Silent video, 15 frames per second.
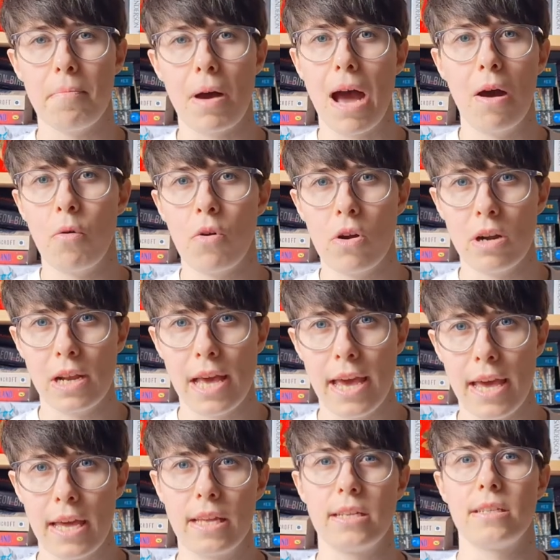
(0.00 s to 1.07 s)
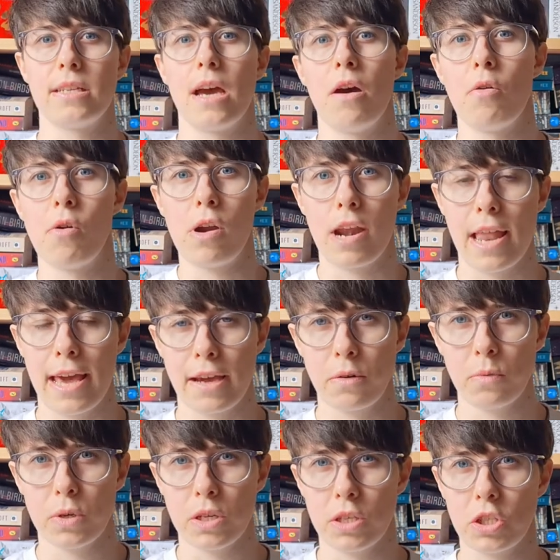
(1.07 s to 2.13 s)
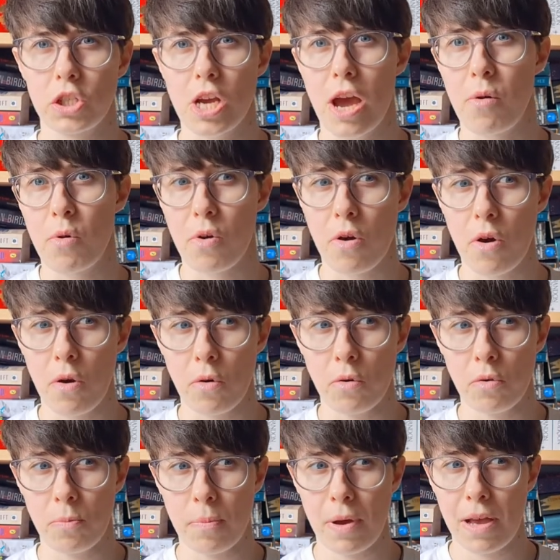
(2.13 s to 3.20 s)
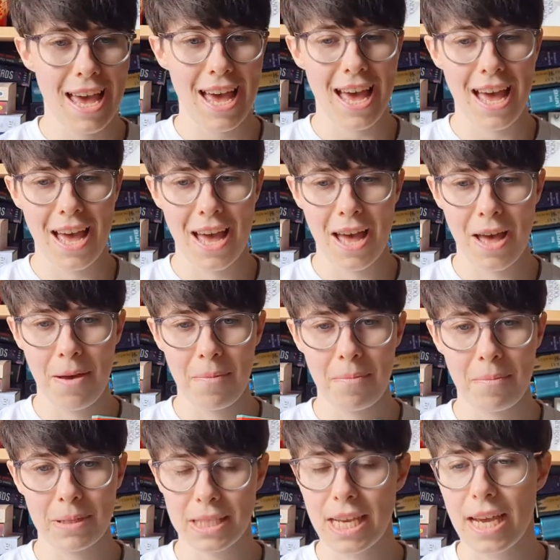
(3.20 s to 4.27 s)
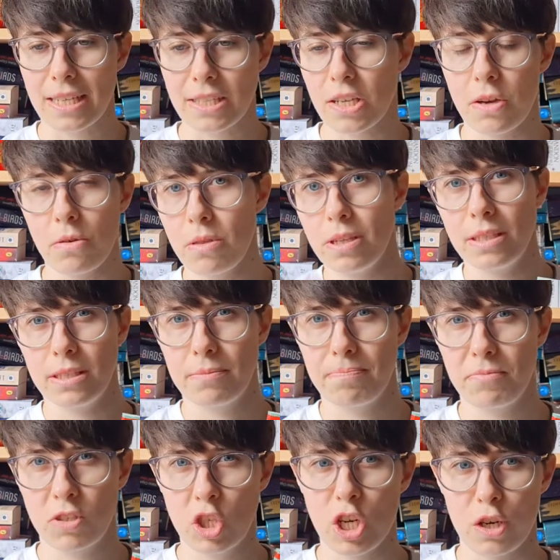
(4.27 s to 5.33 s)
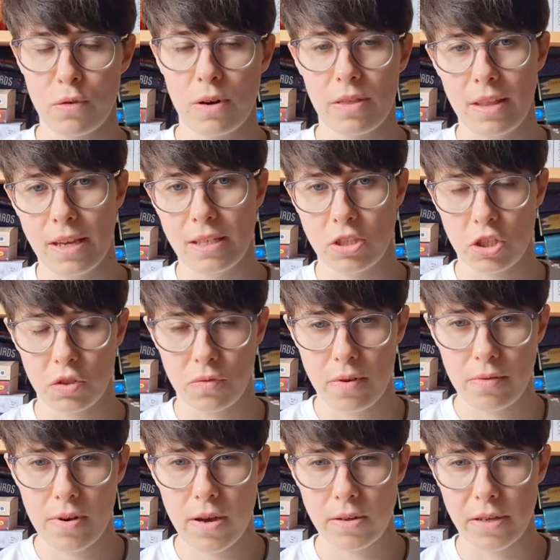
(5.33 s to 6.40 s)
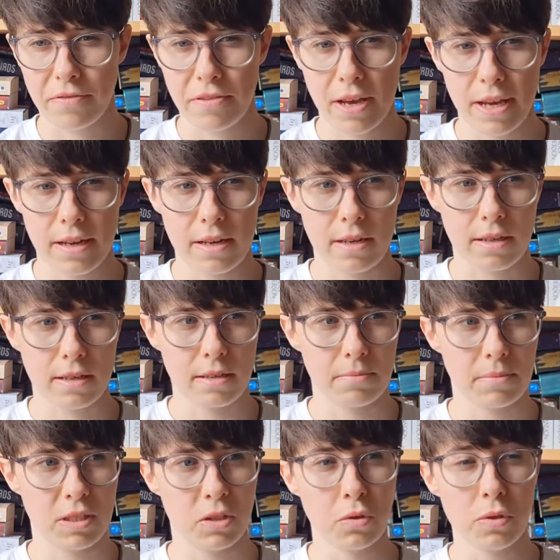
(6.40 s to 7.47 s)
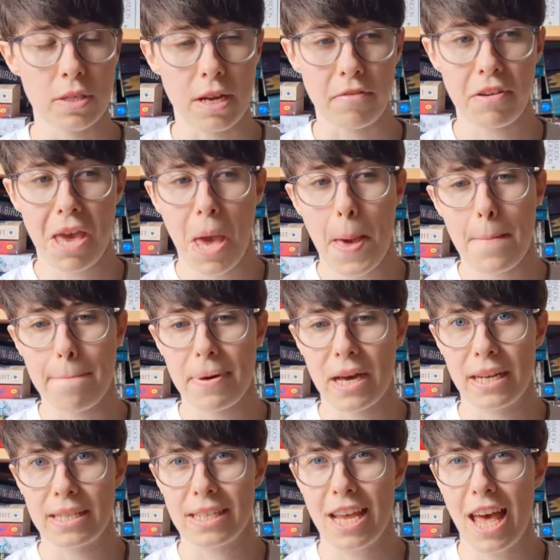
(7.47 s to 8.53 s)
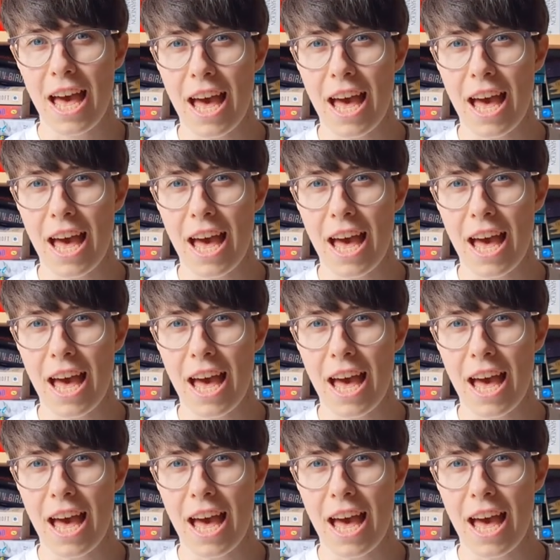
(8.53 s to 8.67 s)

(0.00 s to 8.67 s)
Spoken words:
our land, our language, our home. But yeah, so these children, they just run around, have fun, and do stuff. But